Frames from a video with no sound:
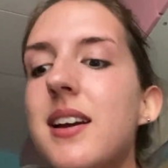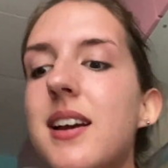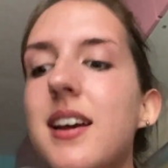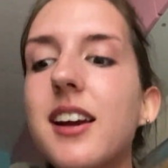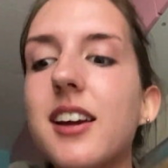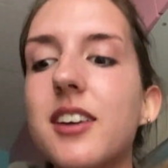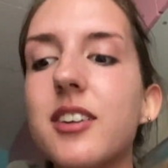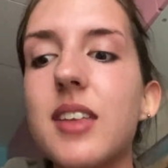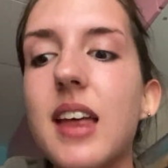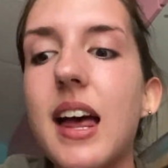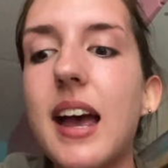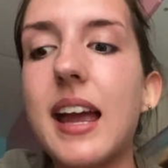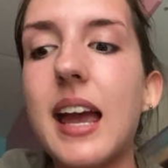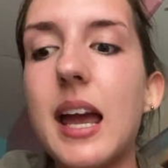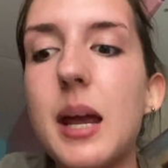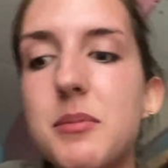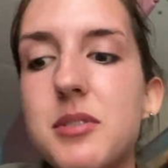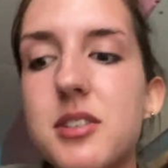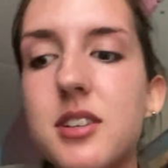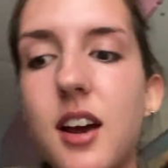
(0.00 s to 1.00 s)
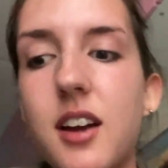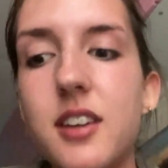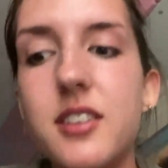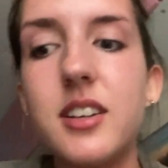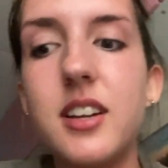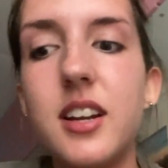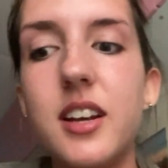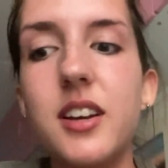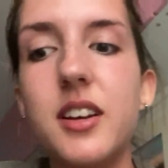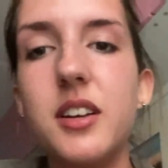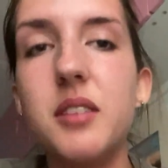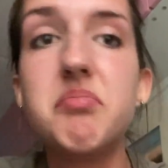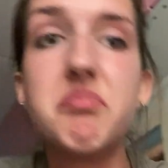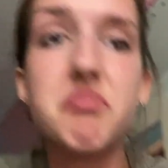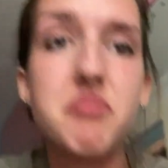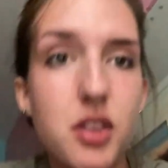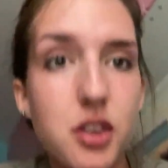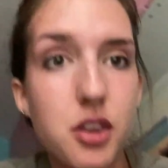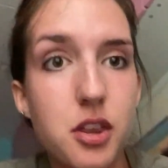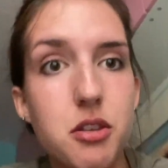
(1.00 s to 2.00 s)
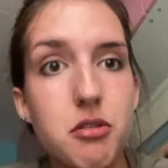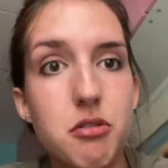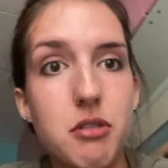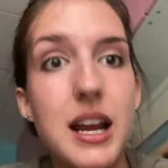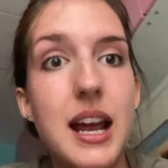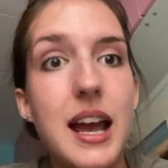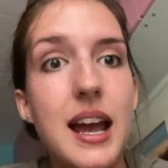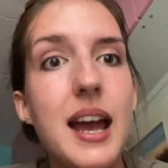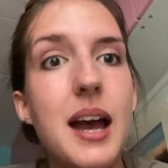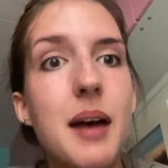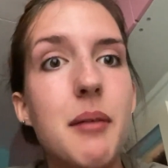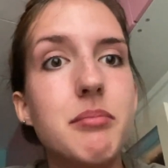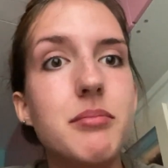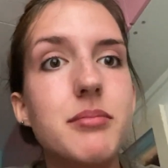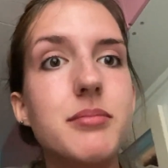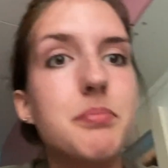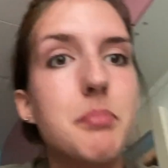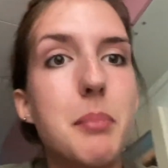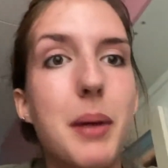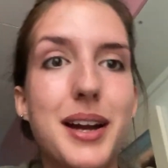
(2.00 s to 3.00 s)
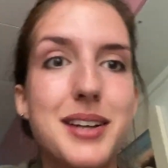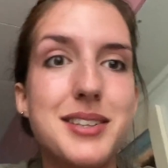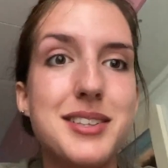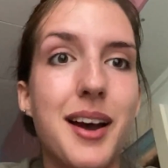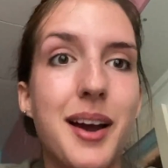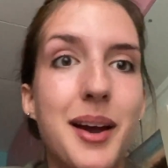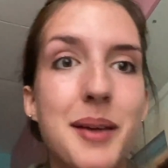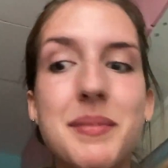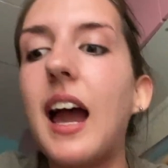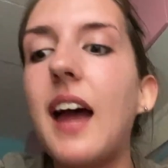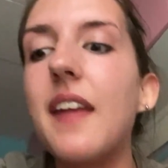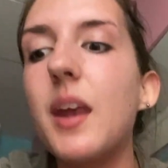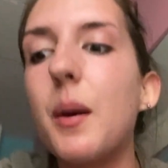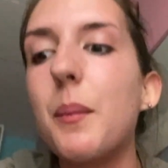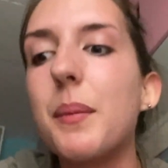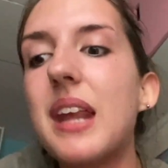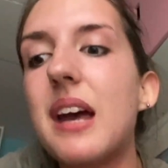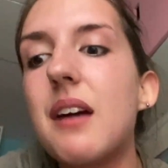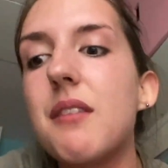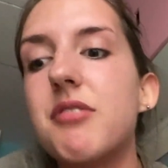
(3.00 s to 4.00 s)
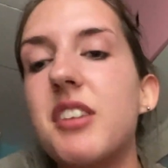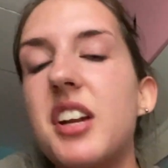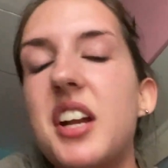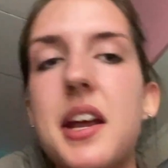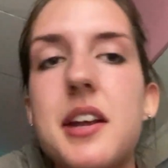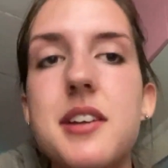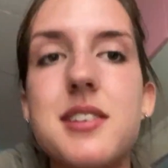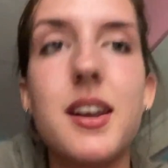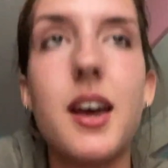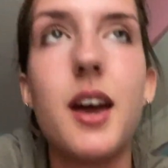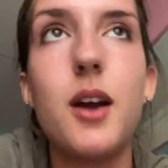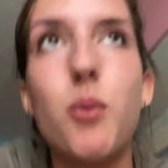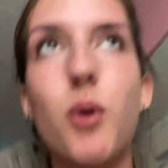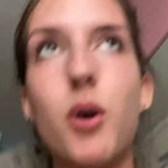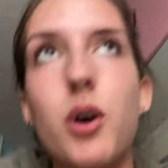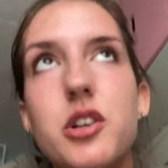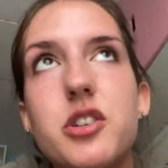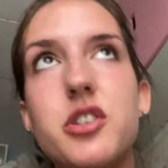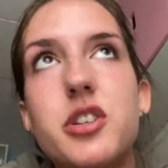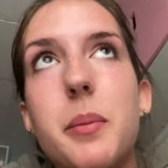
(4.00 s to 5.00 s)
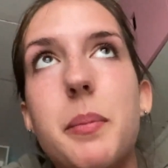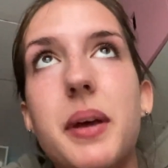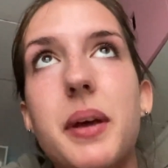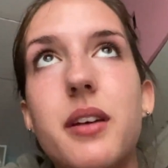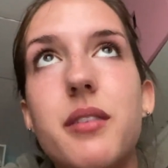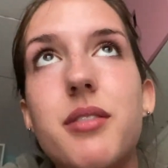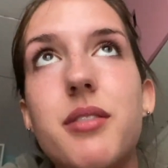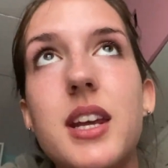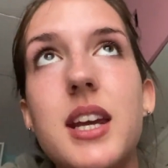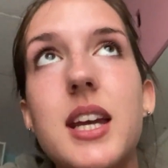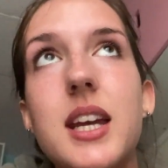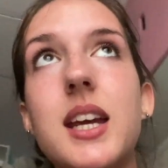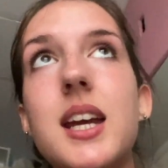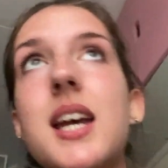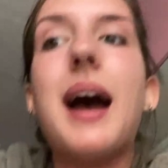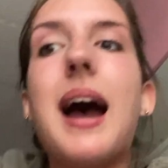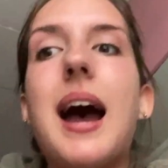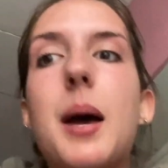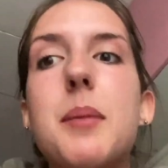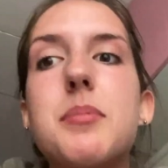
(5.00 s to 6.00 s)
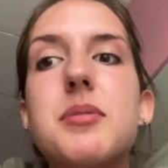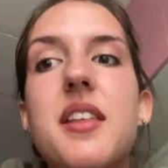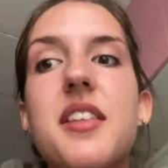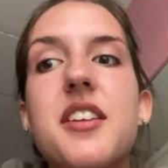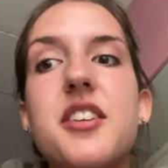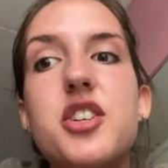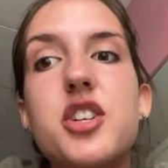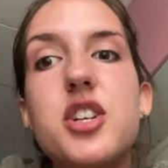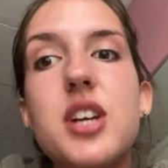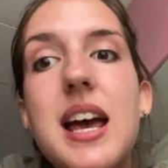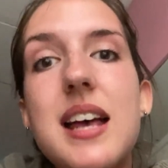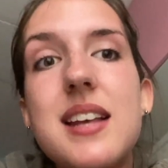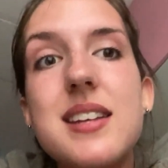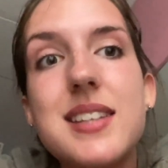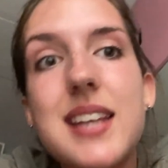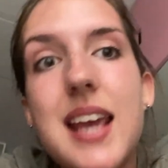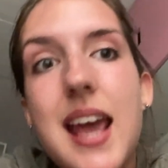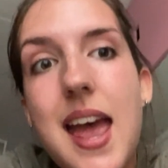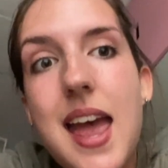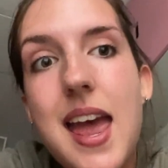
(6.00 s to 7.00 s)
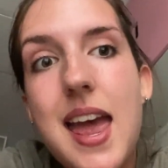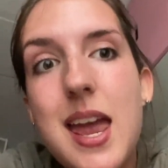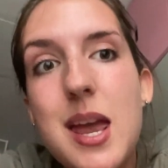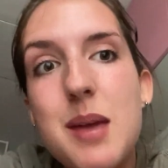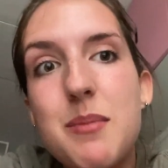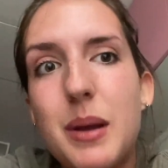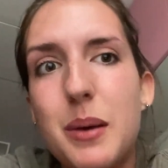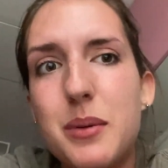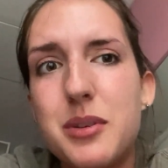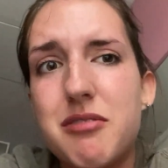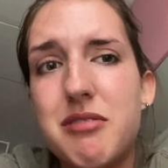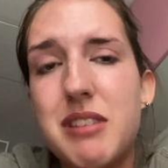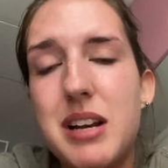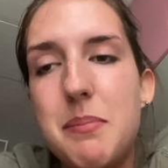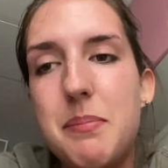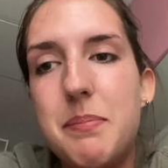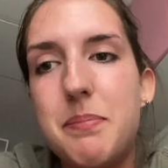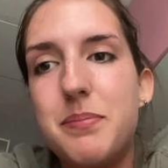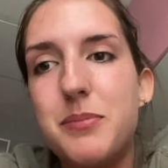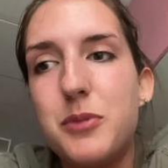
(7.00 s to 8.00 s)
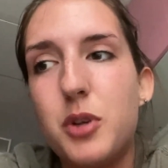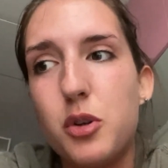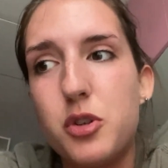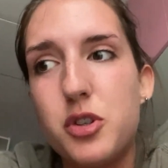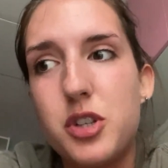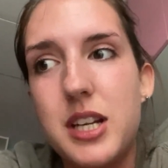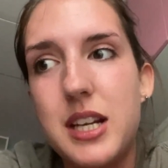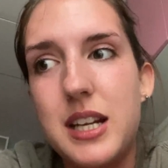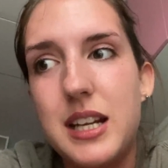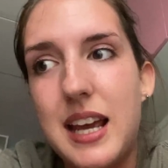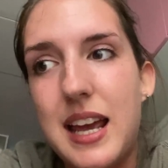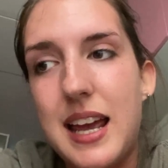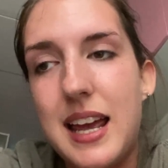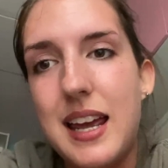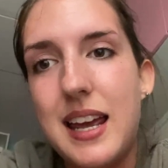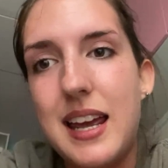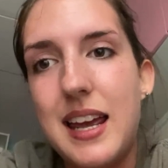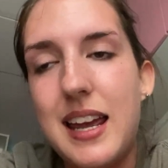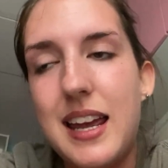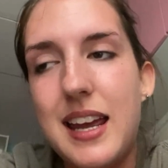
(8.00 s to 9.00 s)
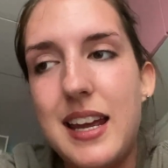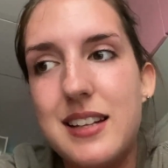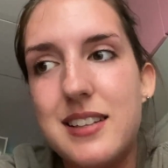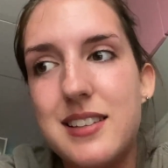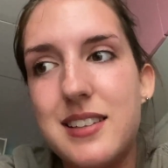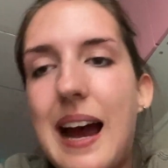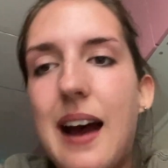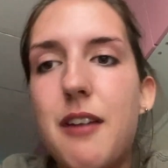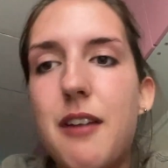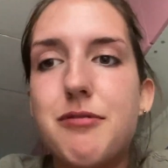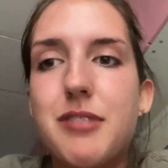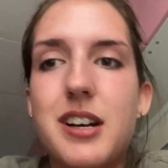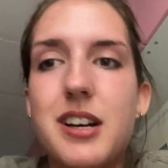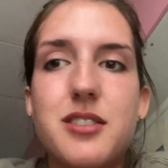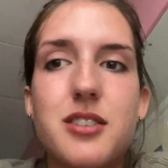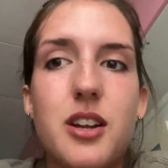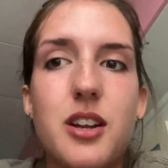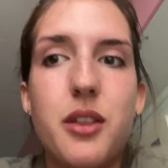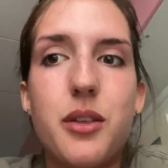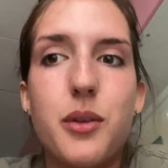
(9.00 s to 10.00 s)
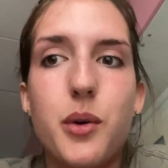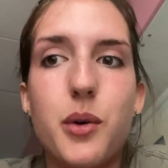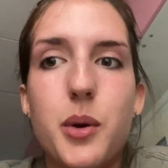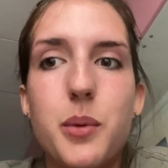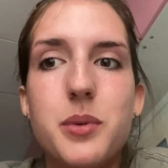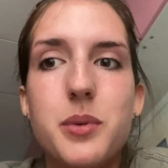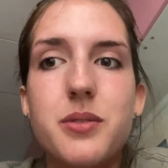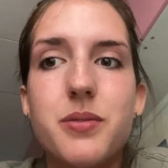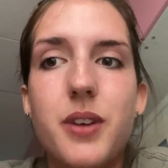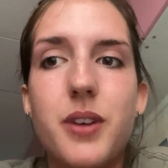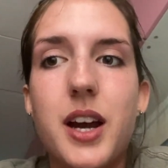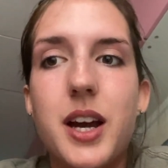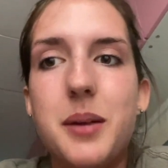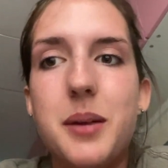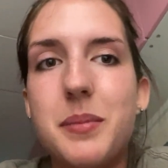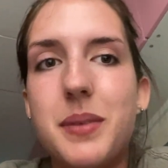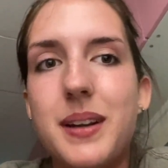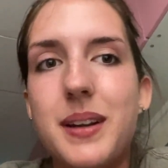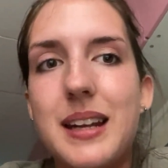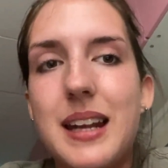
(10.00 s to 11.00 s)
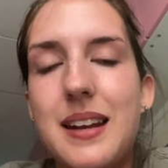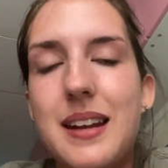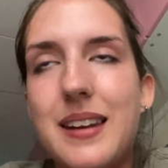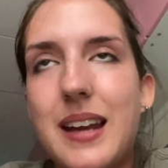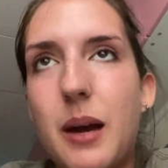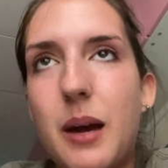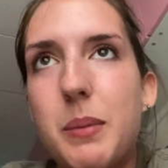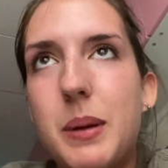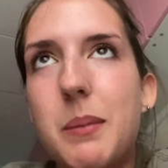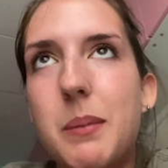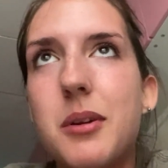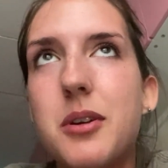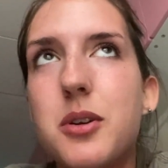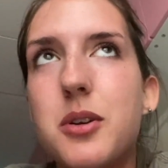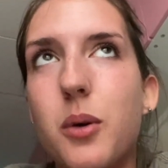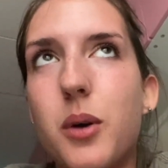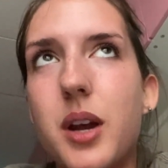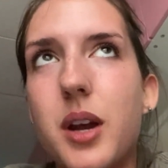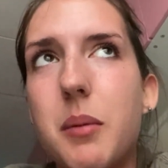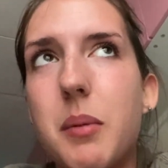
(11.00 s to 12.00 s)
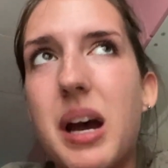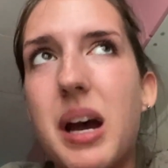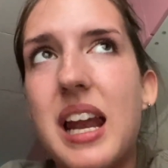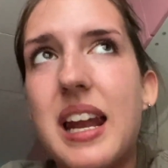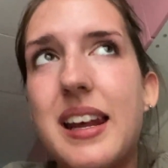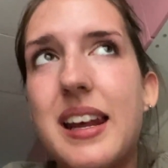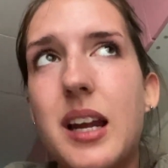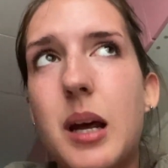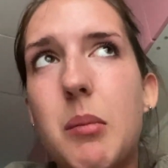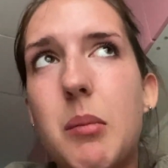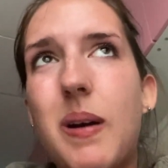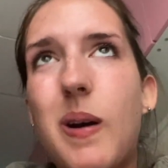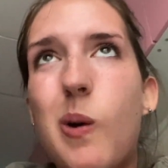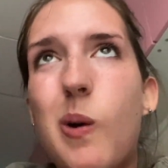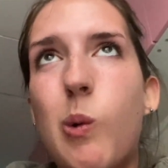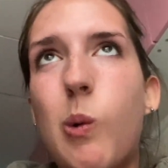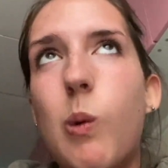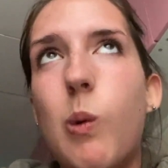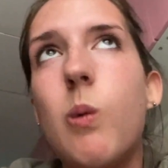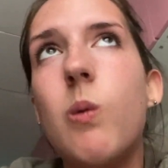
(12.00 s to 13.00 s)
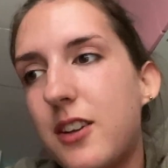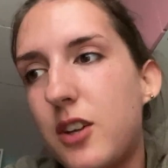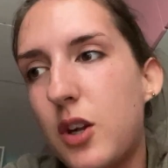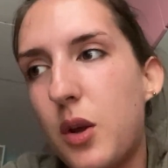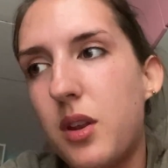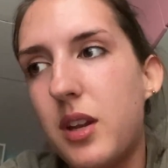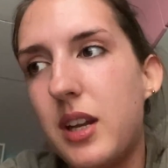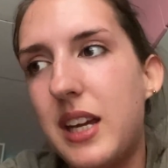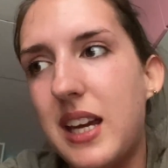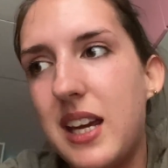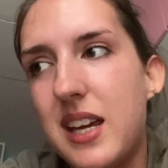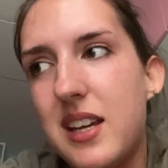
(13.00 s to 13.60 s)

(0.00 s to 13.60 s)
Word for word: because their game started at 3am my time and then when that finished I watched a bit of the Habs and the Jets game that was a really dodgy hit at first I thought it was fine but now people are talking about it and I'm like oh don't think it